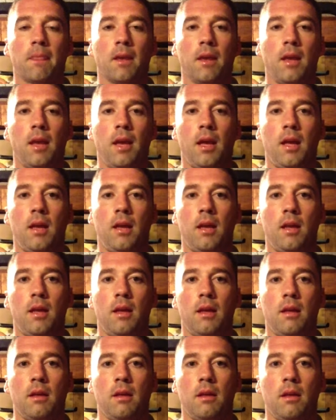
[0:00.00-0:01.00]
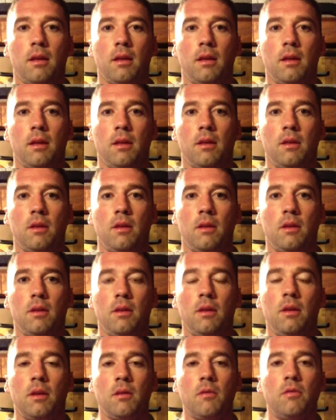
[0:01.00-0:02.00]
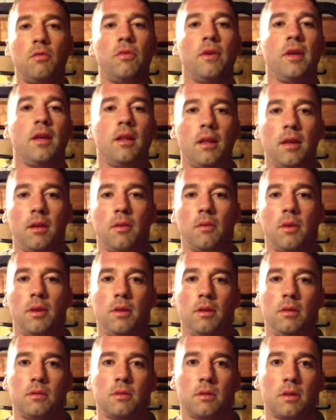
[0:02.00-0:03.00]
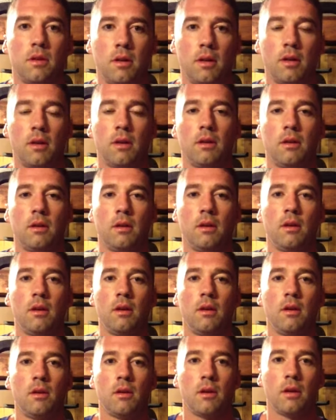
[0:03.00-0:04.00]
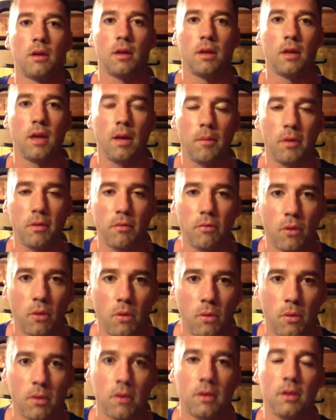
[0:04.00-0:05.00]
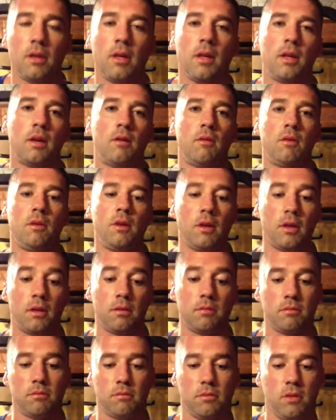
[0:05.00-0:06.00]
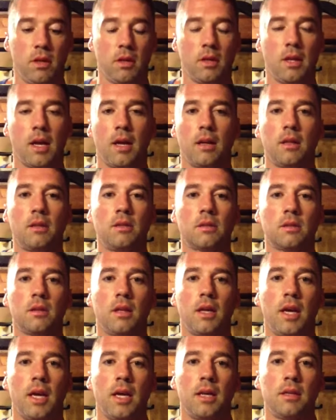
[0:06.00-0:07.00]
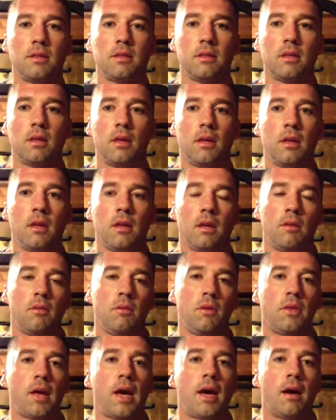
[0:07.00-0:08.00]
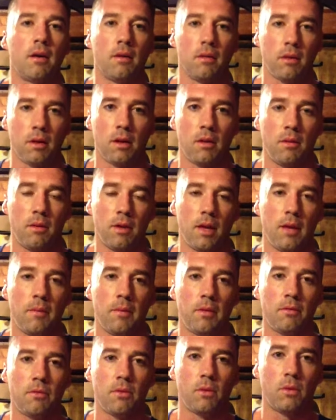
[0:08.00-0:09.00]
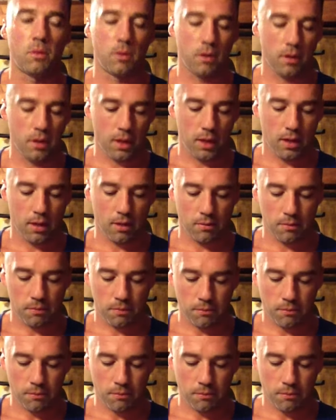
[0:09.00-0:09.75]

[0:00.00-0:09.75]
and you can feel it when you start coming forward. You know, you can look down at your legs without coming forward then.